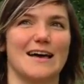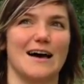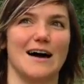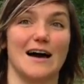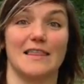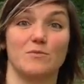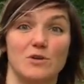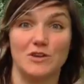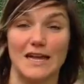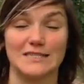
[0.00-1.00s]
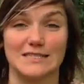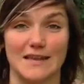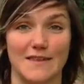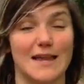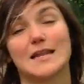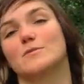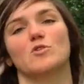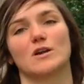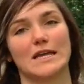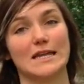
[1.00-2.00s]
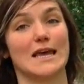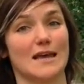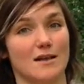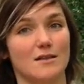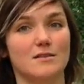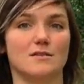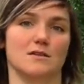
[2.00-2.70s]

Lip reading: And you can't stand that anymore, inhale